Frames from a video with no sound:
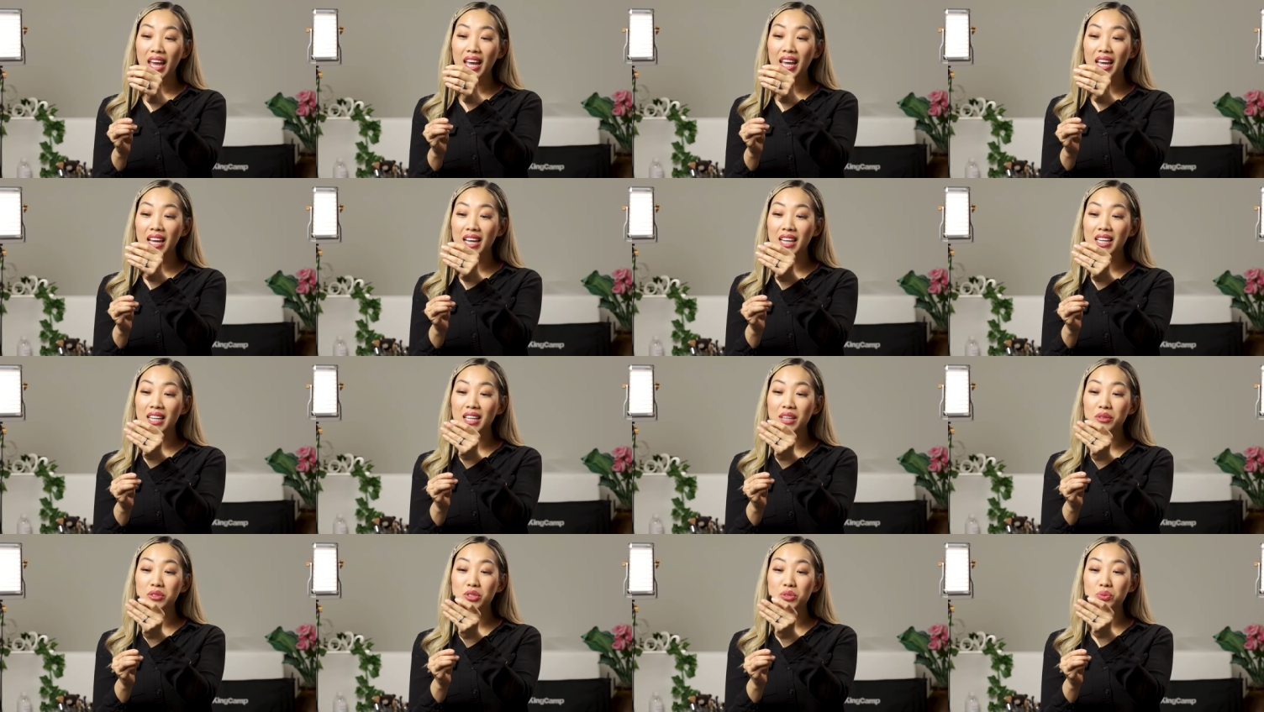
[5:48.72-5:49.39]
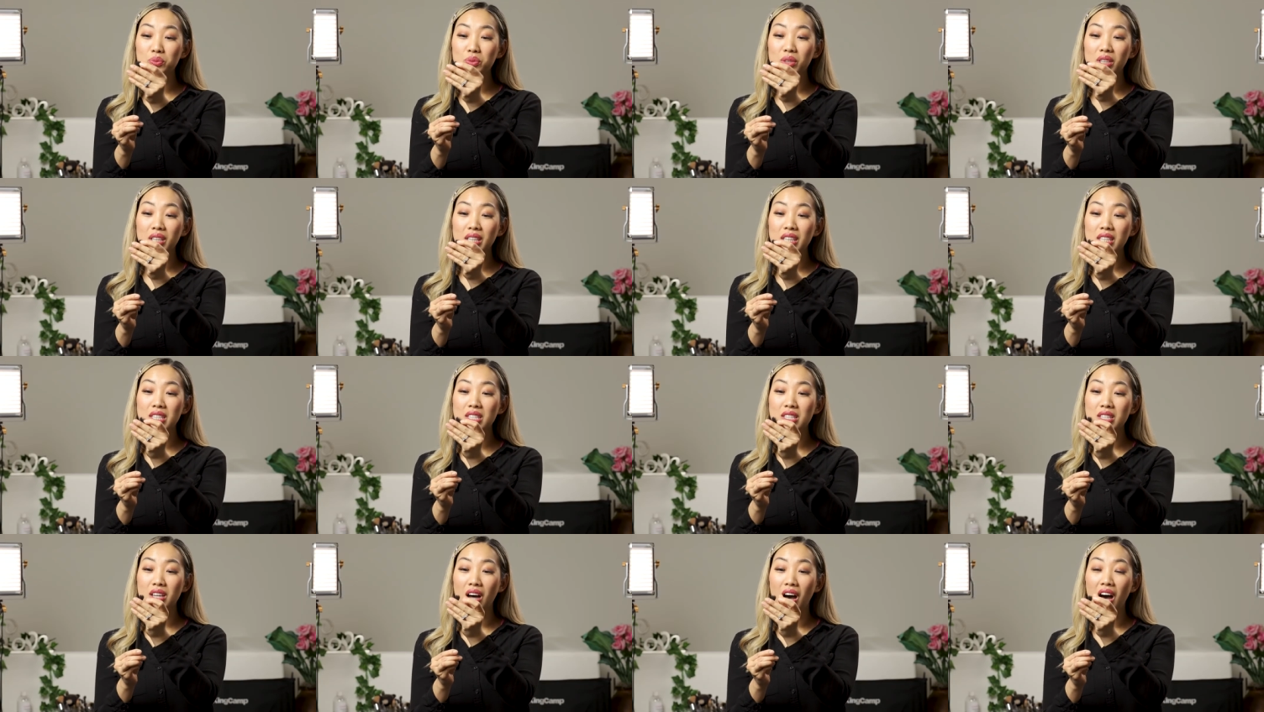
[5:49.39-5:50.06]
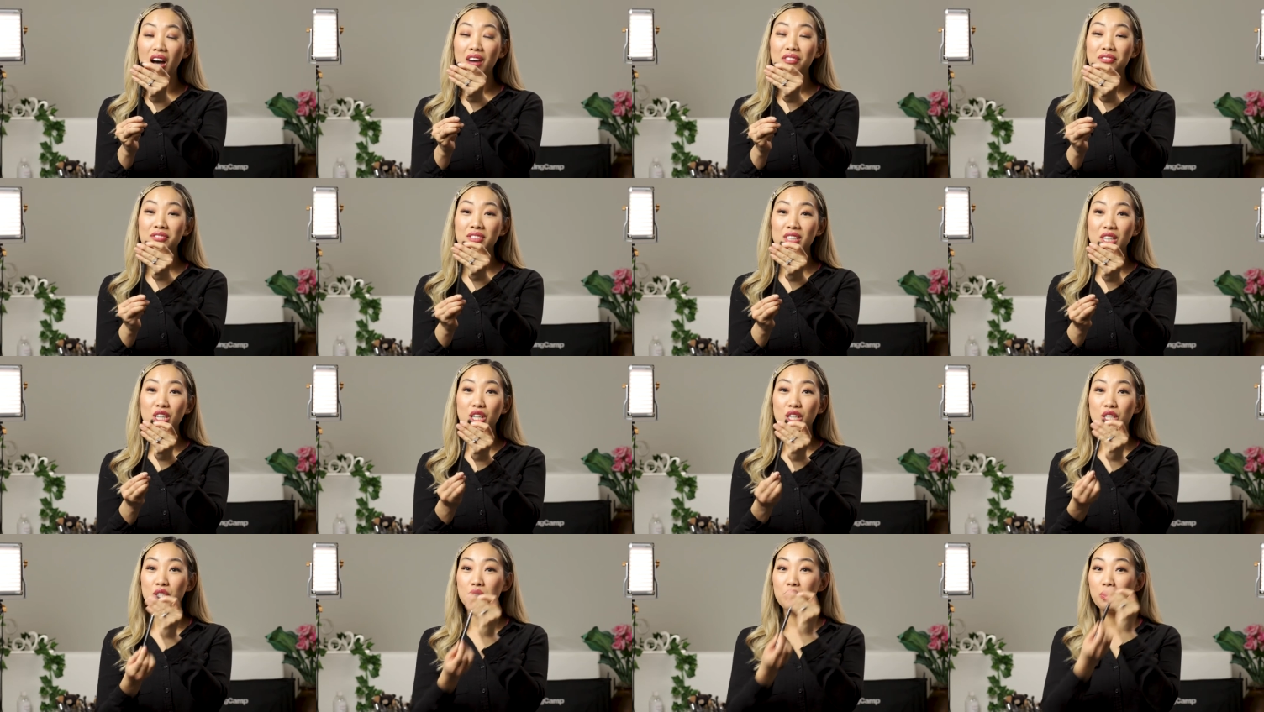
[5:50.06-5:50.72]
and it's really
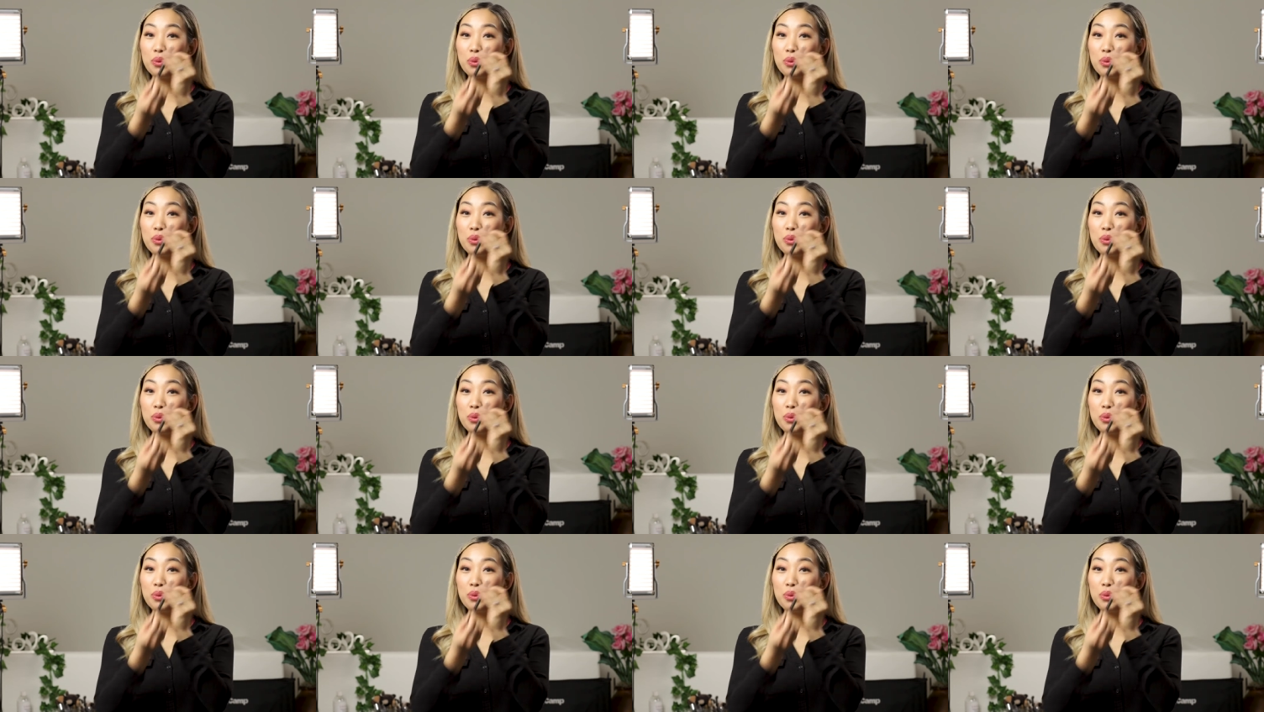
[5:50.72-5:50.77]
soft.